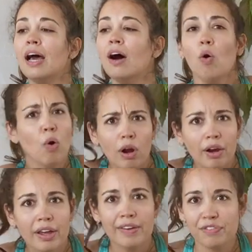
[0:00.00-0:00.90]
Or
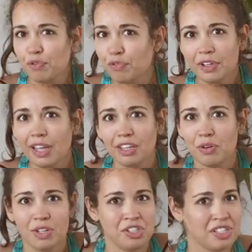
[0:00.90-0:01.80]
if you feel like you
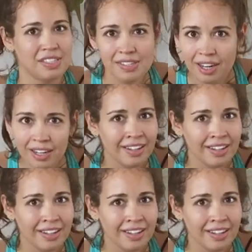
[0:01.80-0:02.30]
can just